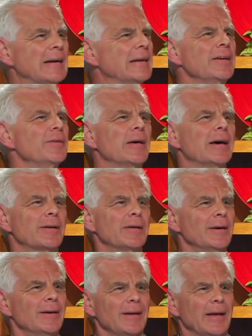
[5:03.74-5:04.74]
I need that
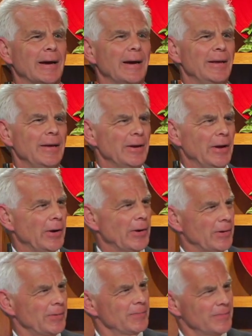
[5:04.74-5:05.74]
like I need
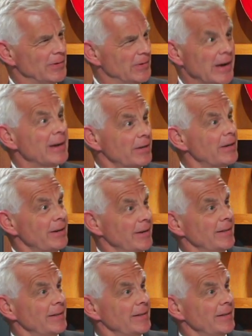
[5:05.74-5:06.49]
air, they're not kidding.